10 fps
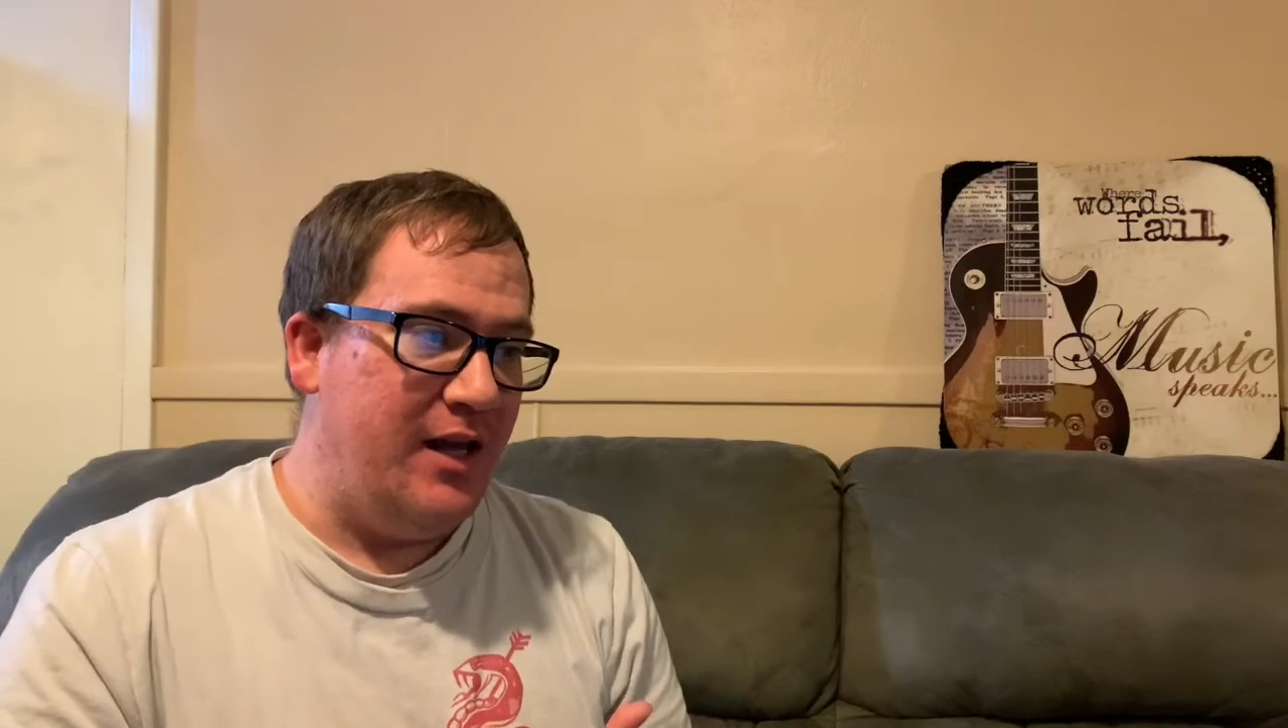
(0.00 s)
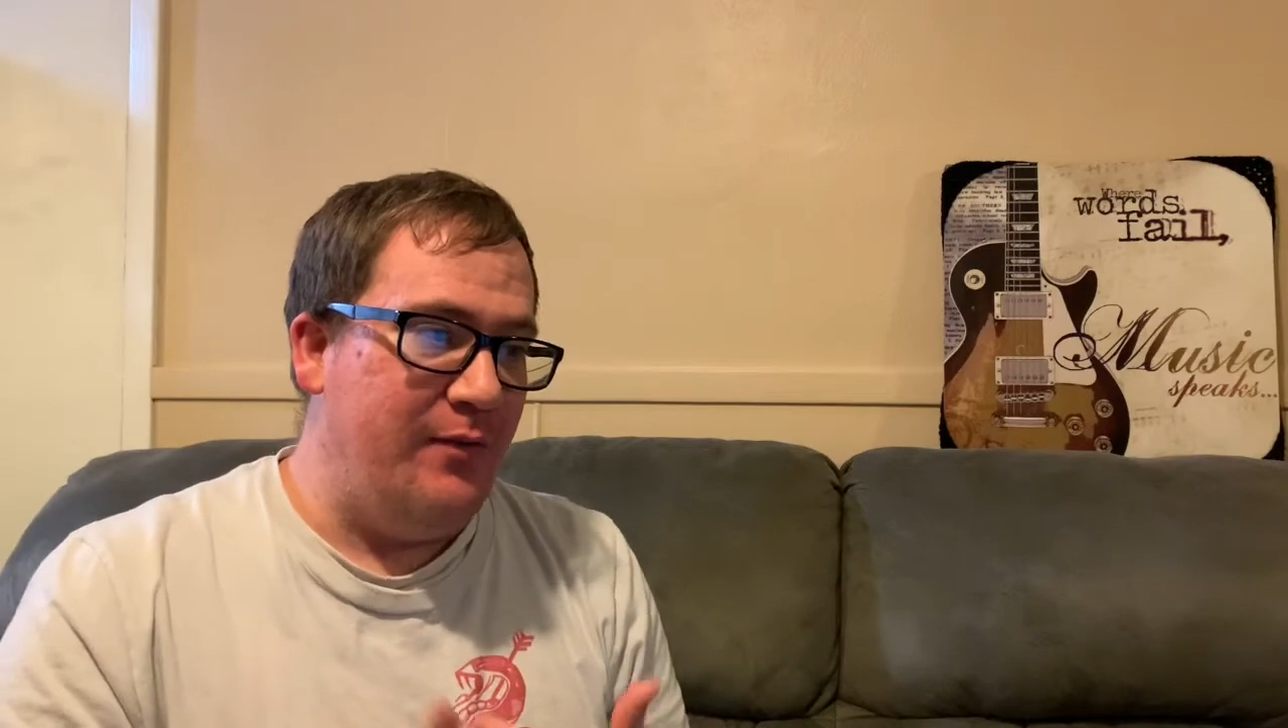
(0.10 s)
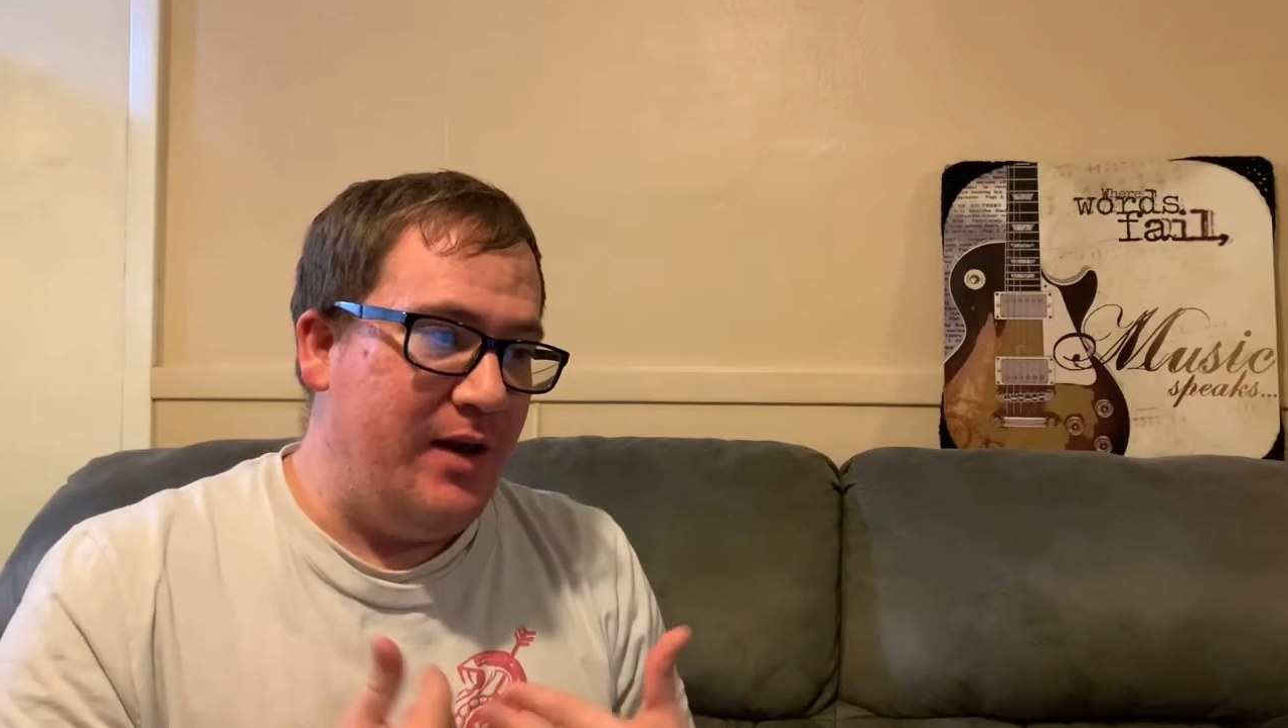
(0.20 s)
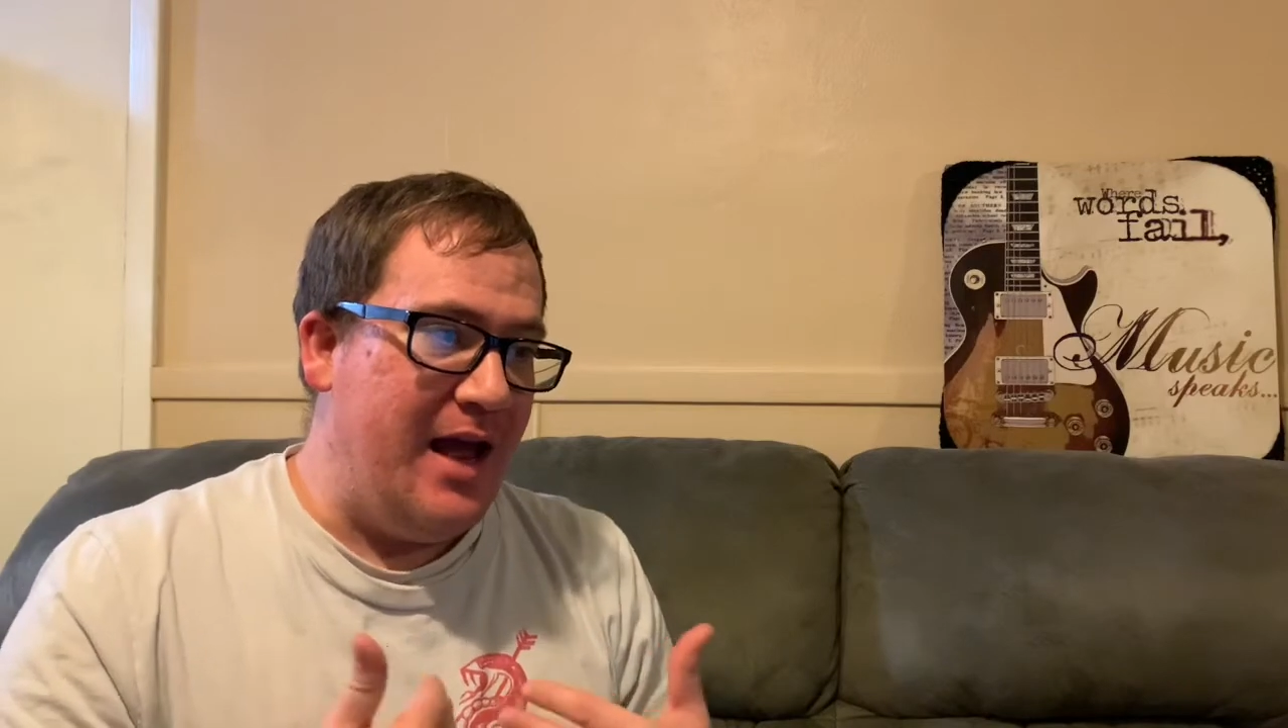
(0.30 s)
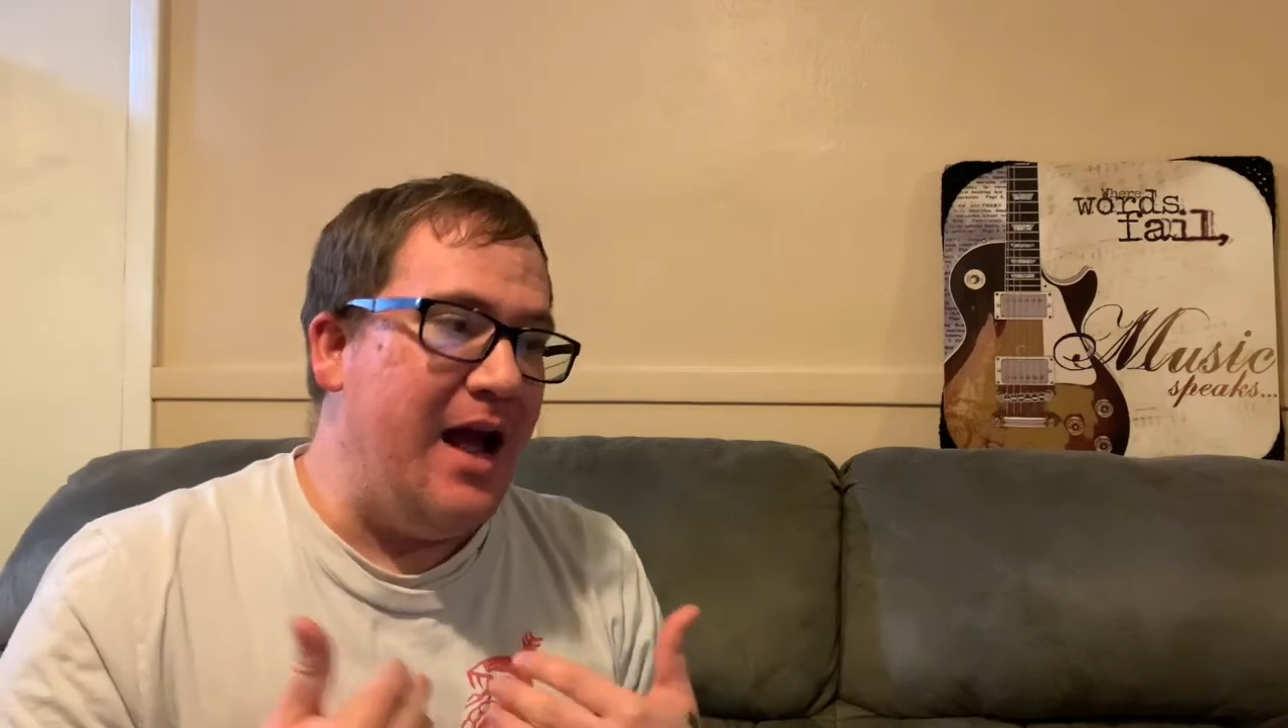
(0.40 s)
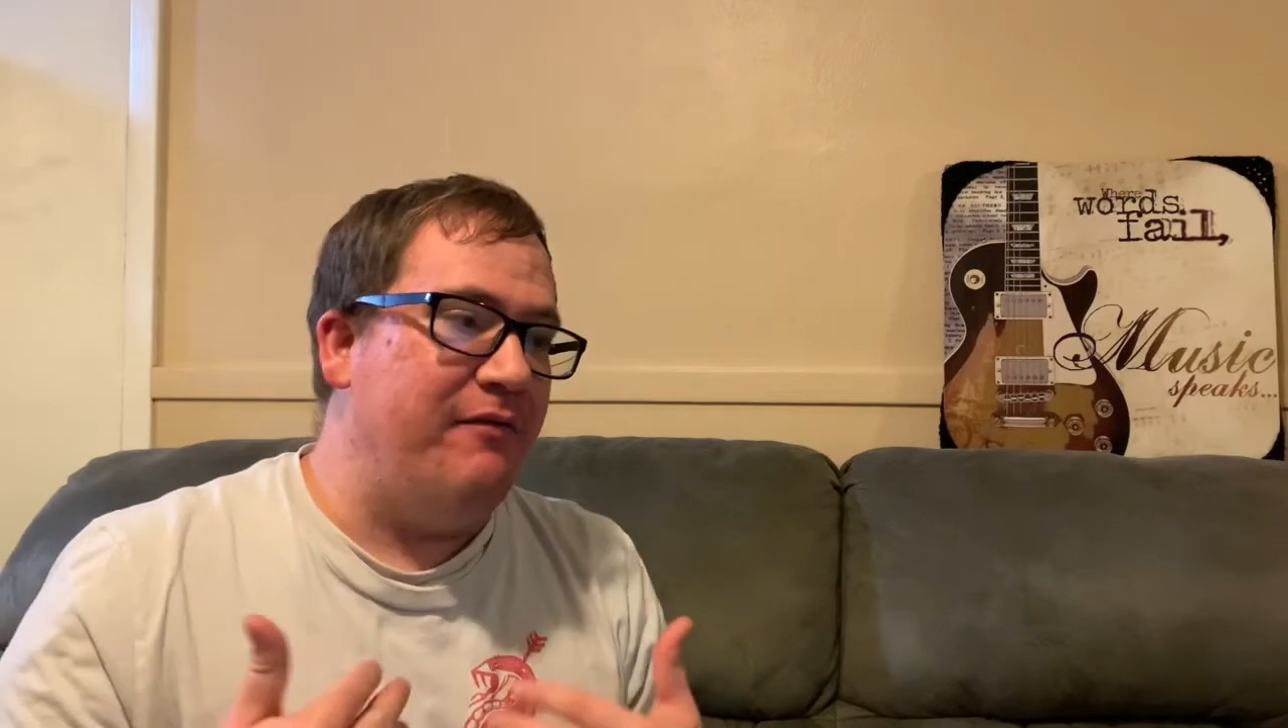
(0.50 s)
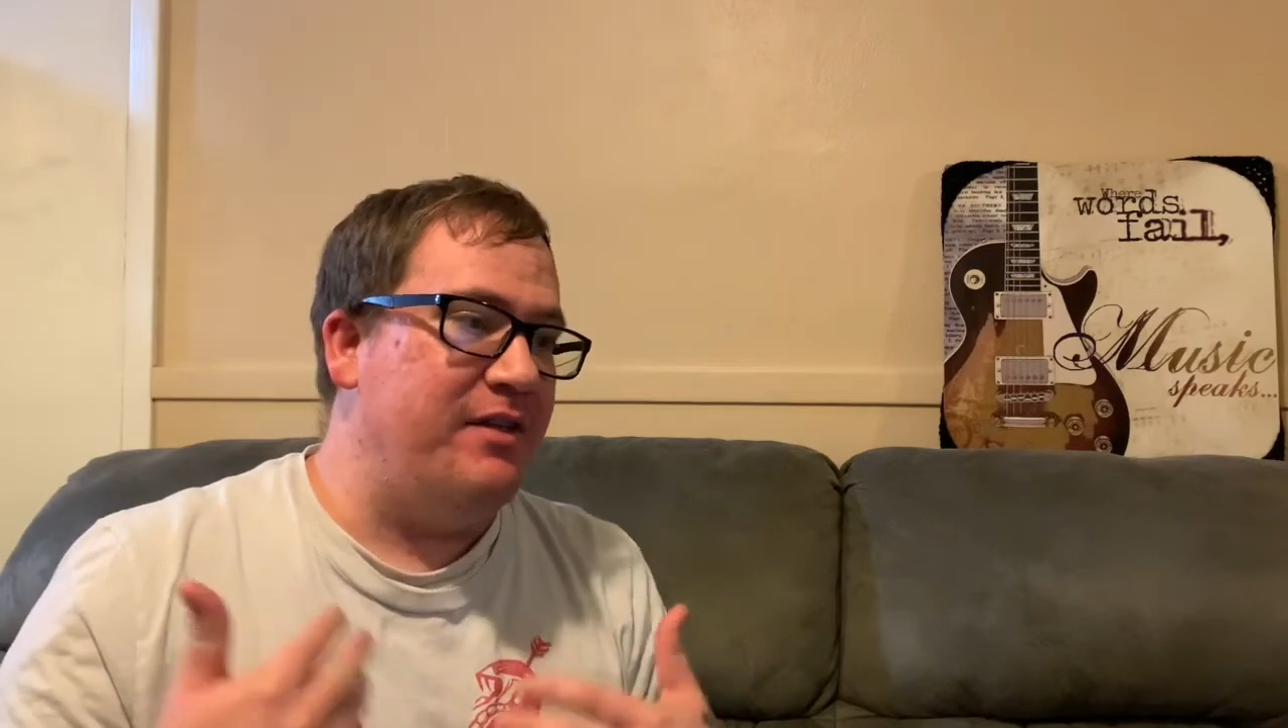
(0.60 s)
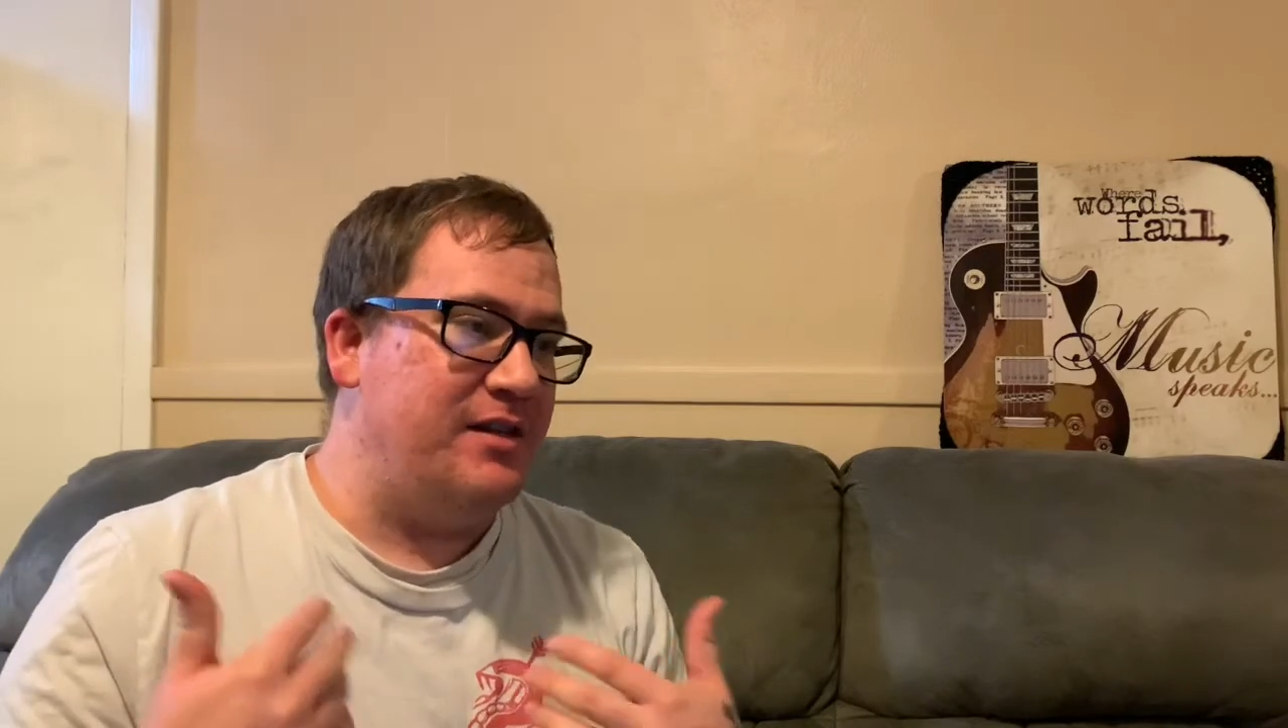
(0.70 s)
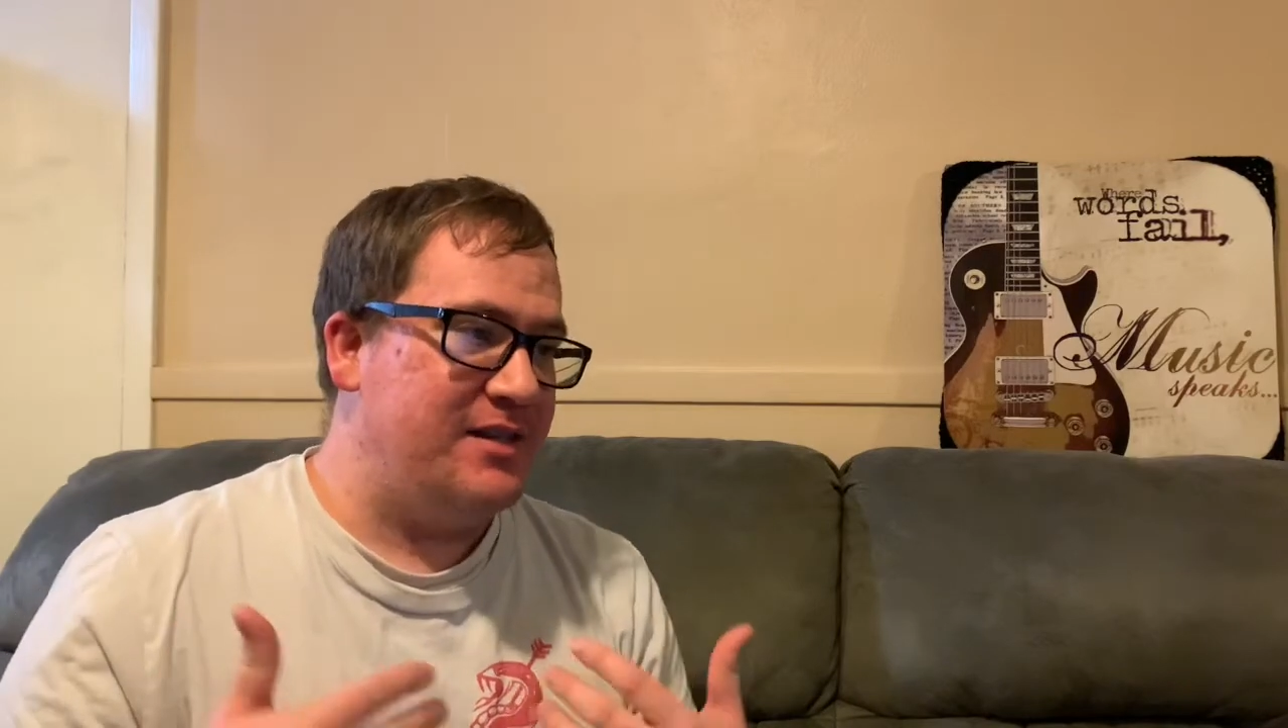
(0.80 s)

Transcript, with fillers: and we have this